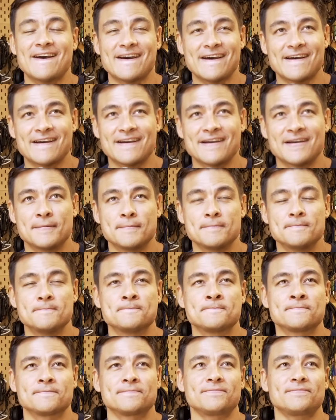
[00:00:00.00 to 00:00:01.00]

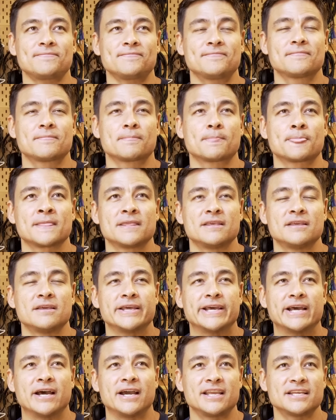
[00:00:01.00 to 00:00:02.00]
I
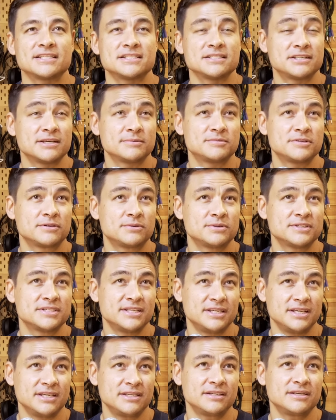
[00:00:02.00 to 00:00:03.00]
guess in terms of
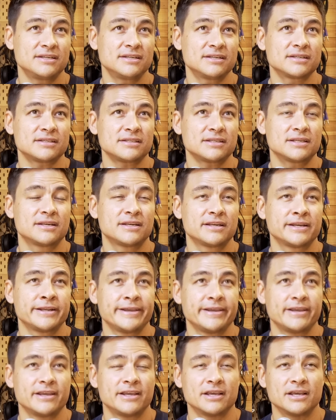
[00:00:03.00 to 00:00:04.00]
cuisine,
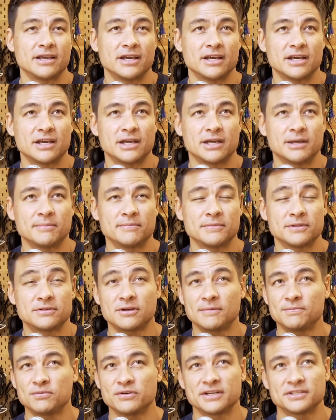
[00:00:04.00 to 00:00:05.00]
the
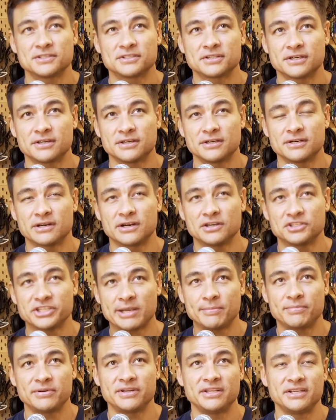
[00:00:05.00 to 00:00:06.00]
top ones are
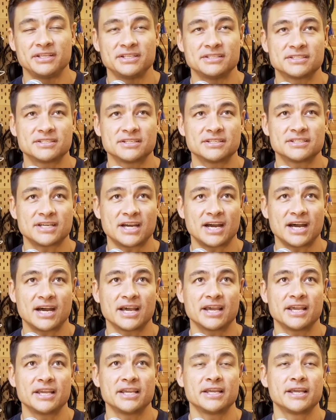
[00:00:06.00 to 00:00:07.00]
Japanese,
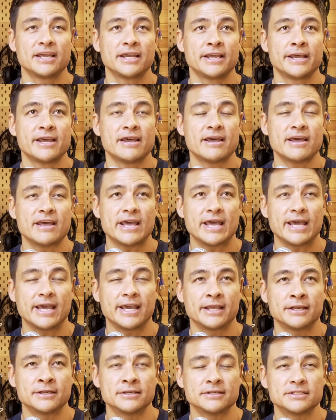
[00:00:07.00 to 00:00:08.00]
Thai,
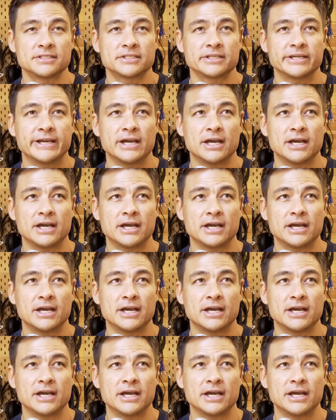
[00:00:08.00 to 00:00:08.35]
and